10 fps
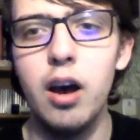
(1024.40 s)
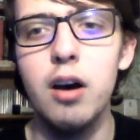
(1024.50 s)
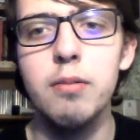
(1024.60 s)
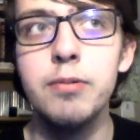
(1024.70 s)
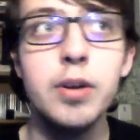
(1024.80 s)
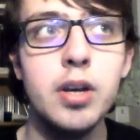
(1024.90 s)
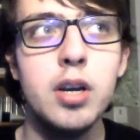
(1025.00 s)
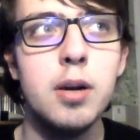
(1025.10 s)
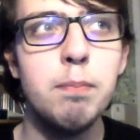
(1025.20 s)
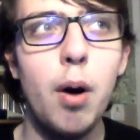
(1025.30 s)
of
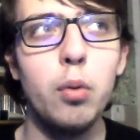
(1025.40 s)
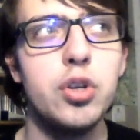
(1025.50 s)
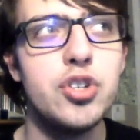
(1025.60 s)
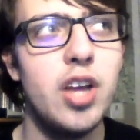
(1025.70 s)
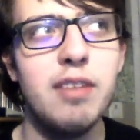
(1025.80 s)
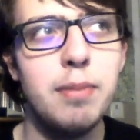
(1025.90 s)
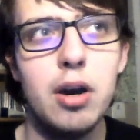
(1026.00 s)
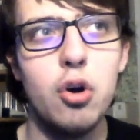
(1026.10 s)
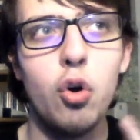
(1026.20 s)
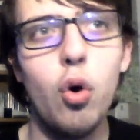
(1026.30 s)
Polish death
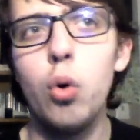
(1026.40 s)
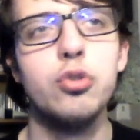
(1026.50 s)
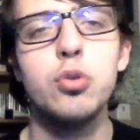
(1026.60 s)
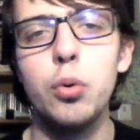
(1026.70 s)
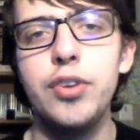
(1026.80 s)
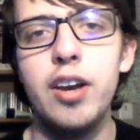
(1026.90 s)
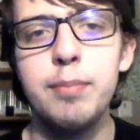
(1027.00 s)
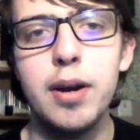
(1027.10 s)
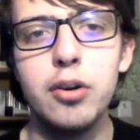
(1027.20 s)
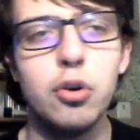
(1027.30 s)
metal, old school
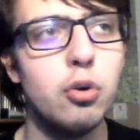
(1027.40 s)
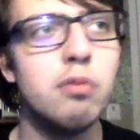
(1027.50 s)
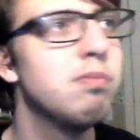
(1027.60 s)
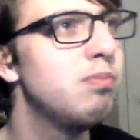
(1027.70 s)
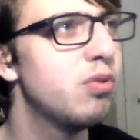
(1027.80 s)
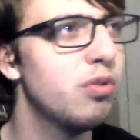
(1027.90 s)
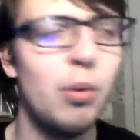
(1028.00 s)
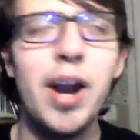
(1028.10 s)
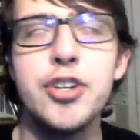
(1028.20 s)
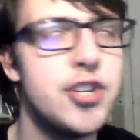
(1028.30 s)
death metal,
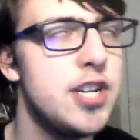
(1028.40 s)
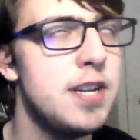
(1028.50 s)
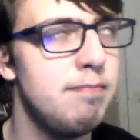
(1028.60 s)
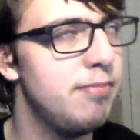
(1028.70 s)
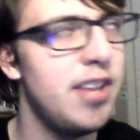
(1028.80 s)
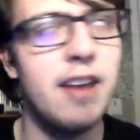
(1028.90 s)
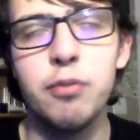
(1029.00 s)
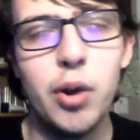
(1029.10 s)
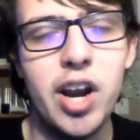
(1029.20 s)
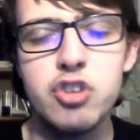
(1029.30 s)
thrashy,
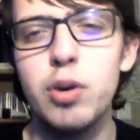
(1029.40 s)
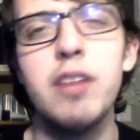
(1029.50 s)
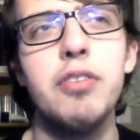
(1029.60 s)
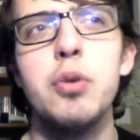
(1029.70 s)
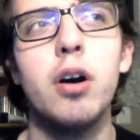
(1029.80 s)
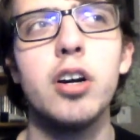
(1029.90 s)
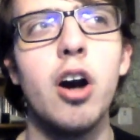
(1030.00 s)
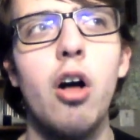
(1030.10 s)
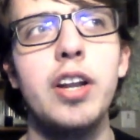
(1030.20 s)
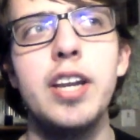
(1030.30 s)
death thrash, whatever you want to
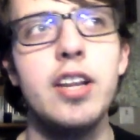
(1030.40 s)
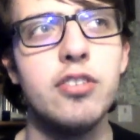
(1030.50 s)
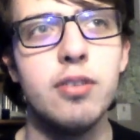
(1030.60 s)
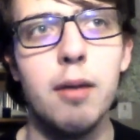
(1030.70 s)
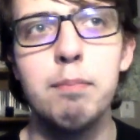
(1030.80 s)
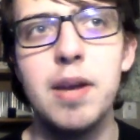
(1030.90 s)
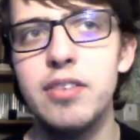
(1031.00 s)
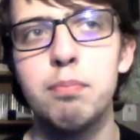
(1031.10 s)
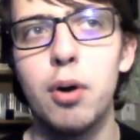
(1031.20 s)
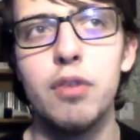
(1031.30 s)
call it. It's
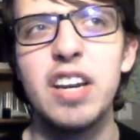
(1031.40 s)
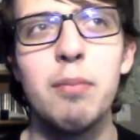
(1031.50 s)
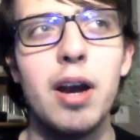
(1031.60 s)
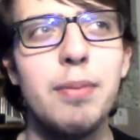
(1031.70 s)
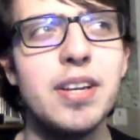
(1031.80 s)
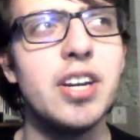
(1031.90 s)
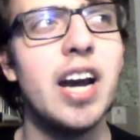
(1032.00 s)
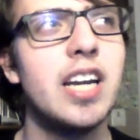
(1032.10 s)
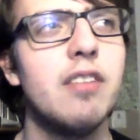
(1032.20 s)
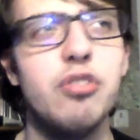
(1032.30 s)
perfect in my opinion.
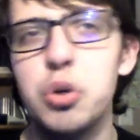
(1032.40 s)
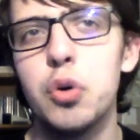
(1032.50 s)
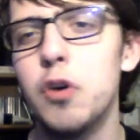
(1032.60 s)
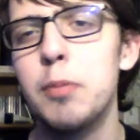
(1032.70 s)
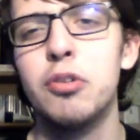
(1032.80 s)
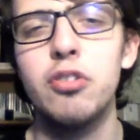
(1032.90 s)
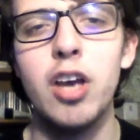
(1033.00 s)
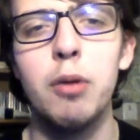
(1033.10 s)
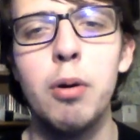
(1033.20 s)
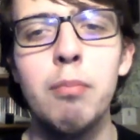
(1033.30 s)
I have zero gripes with this
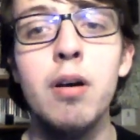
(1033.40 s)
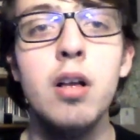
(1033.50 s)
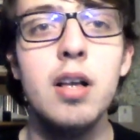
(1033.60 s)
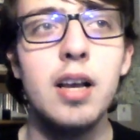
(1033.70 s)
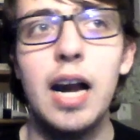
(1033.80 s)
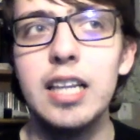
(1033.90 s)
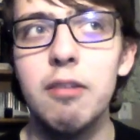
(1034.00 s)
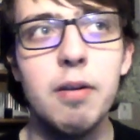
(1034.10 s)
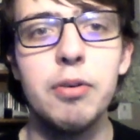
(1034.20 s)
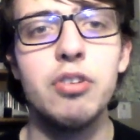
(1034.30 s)
album. I
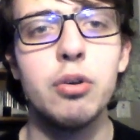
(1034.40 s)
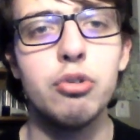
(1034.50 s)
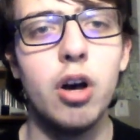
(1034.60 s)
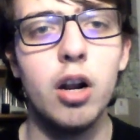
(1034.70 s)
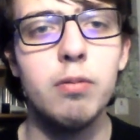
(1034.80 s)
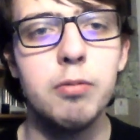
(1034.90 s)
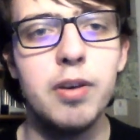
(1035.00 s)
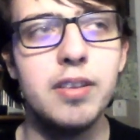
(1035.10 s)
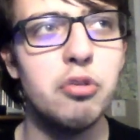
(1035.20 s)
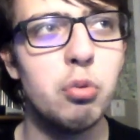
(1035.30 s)
love every single song off of
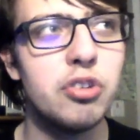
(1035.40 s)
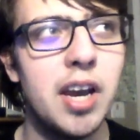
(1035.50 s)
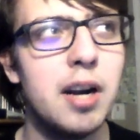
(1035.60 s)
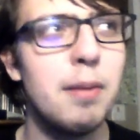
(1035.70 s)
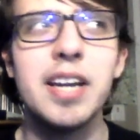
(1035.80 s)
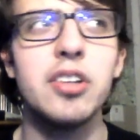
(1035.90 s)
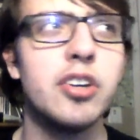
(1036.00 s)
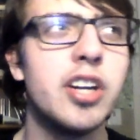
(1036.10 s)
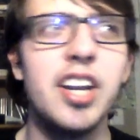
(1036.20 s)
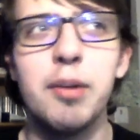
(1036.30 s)
it. This was kind of my
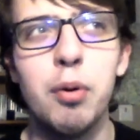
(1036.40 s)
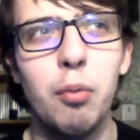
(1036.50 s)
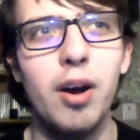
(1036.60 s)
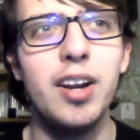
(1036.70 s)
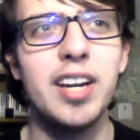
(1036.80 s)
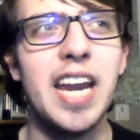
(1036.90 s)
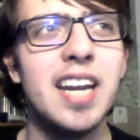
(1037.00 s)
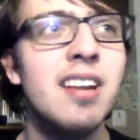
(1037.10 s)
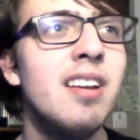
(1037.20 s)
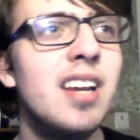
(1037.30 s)
clear-cut number 1.
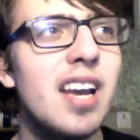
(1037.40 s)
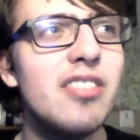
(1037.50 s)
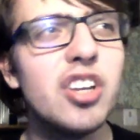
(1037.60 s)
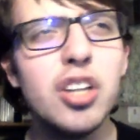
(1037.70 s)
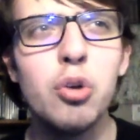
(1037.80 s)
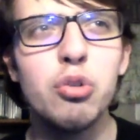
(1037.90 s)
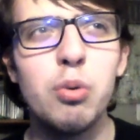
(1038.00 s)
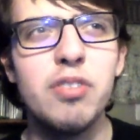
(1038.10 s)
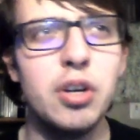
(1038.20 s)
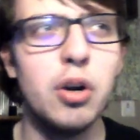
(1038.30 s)
Again, it's close
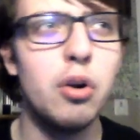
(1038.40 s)
with